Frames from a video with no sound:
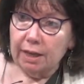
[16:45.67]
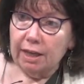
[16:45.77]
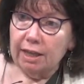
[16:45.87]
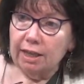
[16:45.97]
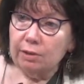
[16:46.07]

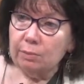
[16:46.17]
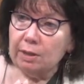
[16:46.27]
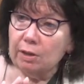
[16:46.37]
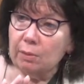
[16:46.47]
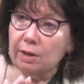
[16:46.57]
These were men
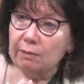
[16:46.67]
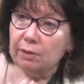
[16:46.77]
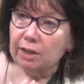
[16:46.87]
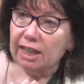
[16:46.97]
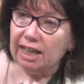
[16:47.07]
who were never going
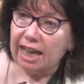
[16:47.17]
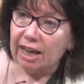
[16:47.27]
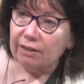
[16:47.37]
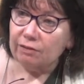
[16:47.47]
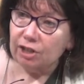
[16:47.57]
to get out
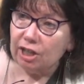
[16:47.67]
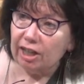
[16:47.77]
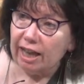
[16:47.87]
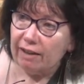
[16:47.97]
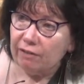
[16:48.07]
of jail
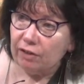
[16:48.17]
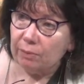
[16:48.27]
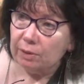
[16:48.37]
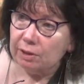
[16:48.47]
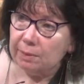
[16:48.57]
ever. They were
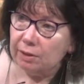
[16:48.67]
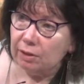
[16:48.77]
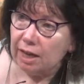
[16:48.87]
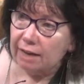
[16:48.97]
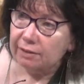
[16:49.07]
going to spend their
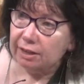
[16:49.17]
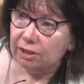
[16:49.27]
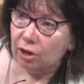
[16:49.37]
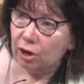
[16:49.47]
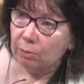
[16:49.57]
lives in this
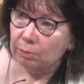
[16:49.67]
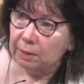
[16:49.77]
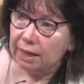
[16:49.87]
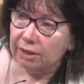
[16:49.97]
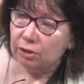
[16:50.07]
horrible
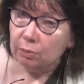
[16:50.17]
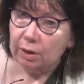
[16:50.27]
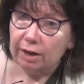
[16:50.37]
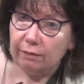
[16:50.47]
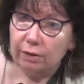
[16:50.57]
place or
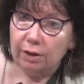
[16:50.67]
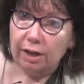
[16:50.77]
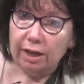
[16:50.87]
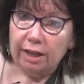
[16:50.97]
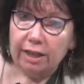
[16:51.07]
wherever
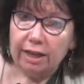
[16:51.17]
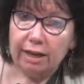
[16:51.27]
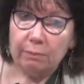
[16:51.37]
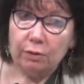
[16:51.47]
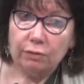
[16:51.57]
they got
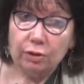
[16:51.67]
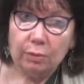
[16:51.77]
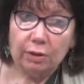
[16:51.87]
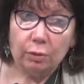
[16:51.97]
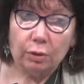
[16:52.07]
moved to
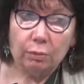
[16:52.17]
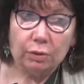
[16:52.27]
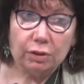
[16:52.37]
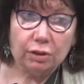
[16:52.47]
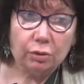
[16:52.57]
when Lorton
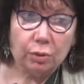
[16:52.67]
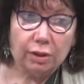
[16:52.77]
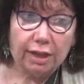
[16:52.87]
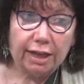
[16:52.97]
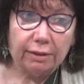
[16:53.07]
was torn down.